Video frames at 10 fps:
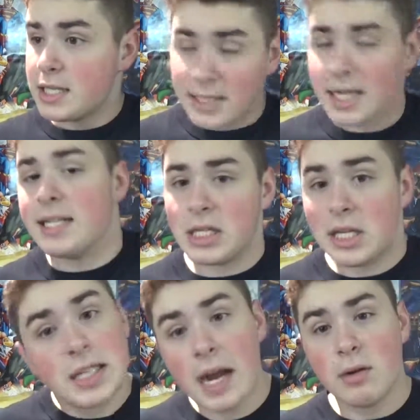It's a
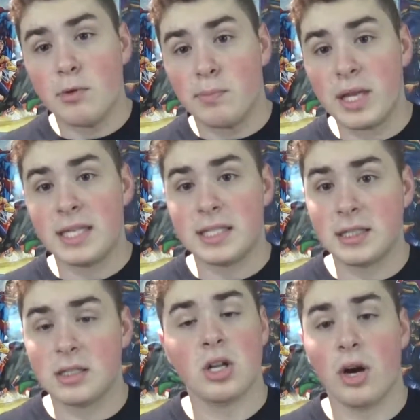terrible place to
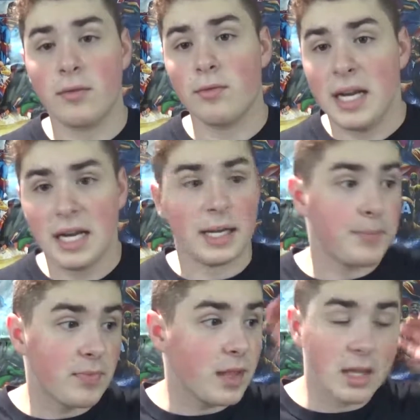start reading.
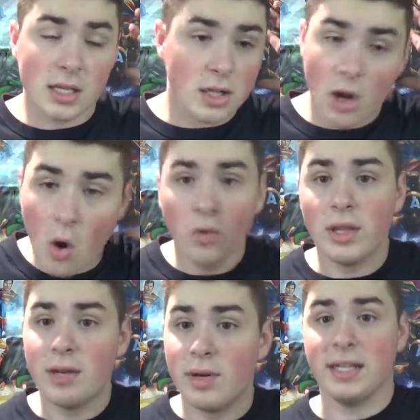The
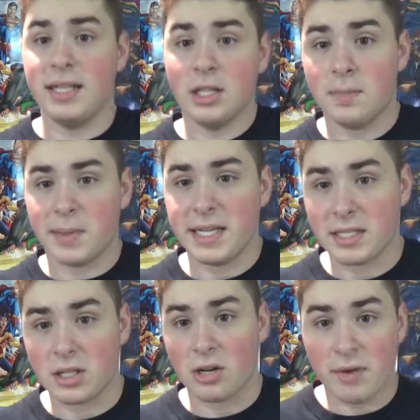only really good place to
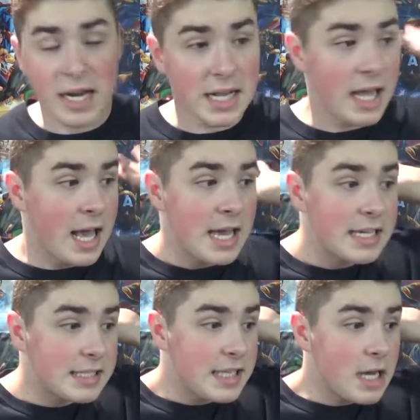start reading
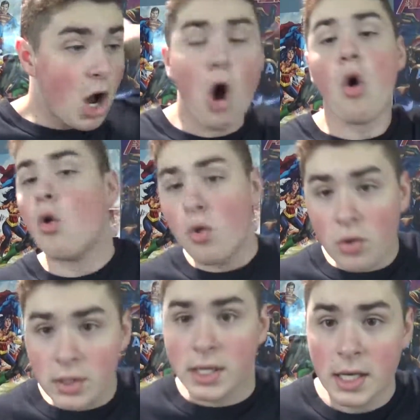is the
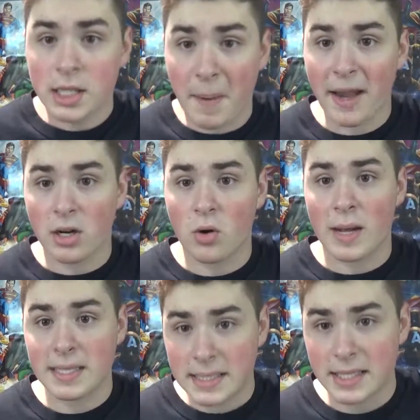old
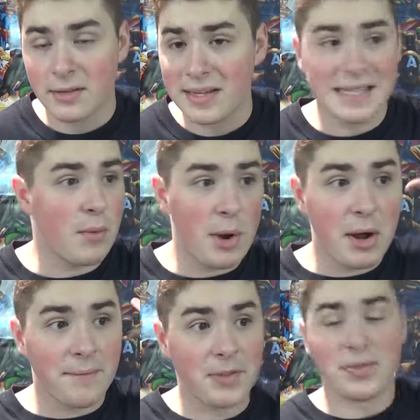Spider-Gwen series that went
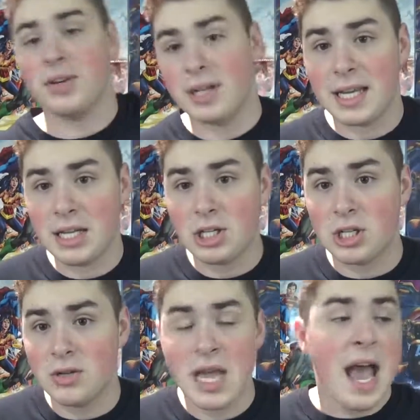on for 30
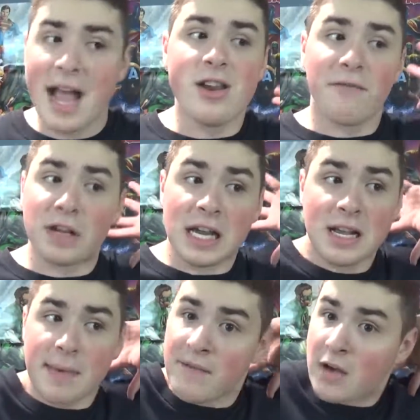issues, and you're forgetting
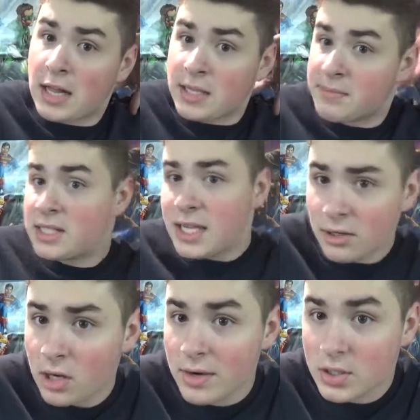about Volume
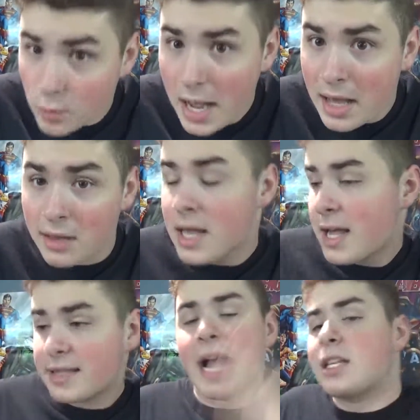0 as well.
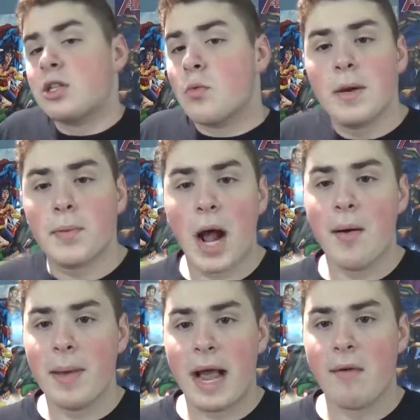That's the one
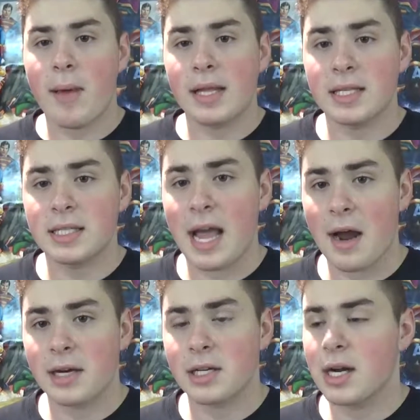problem I have about this
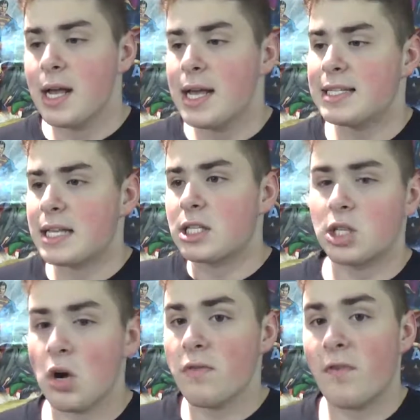character, is that
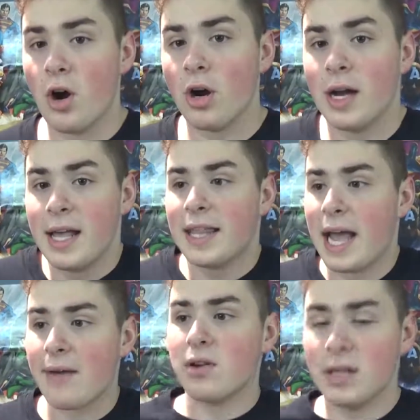so far they
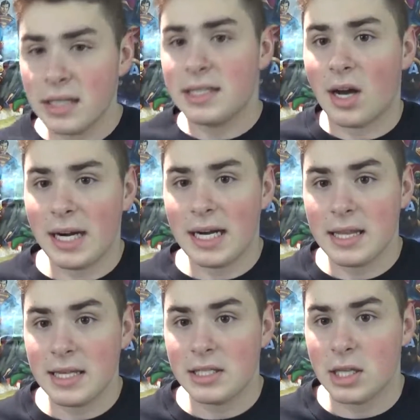haven't really done
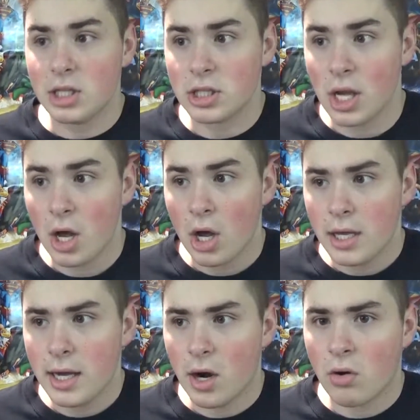anything to just,
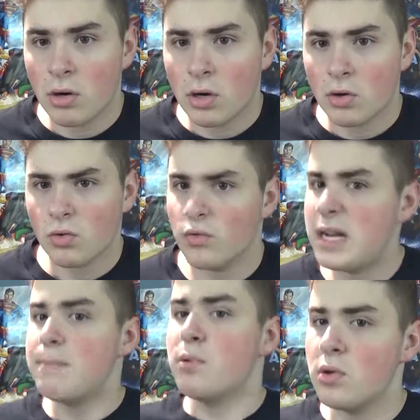you know,
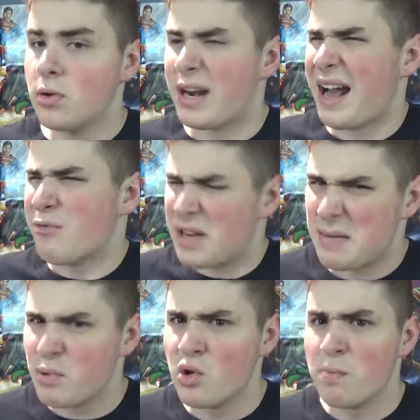not
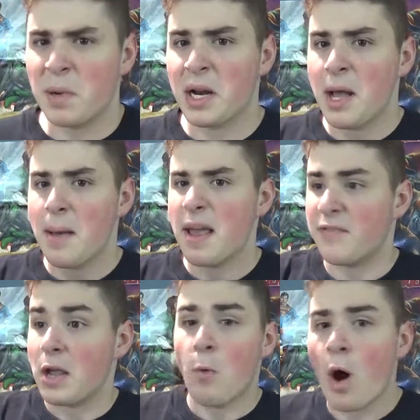reboot, but if
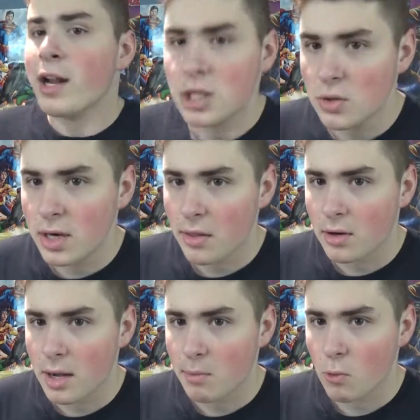they want to do another
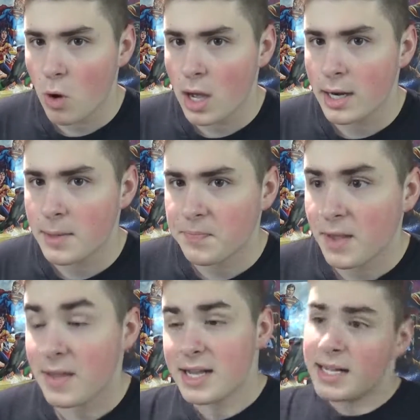#1,
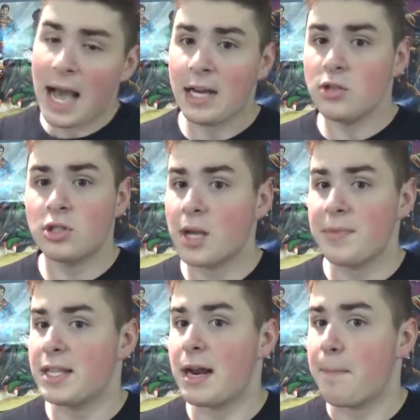then you gotta do
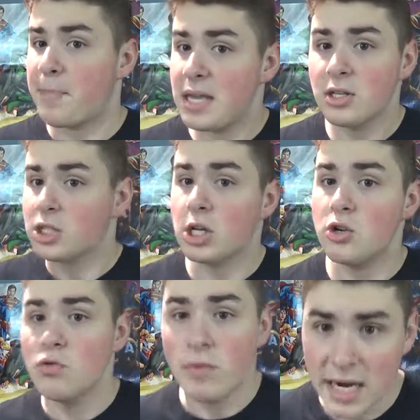something that appeals to
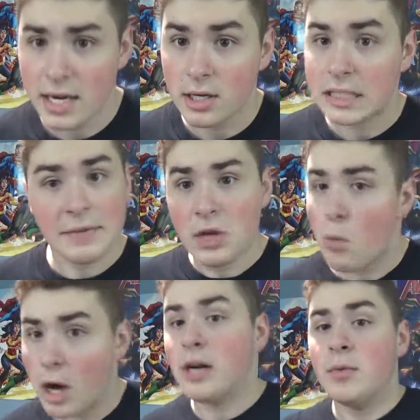new readers if you want to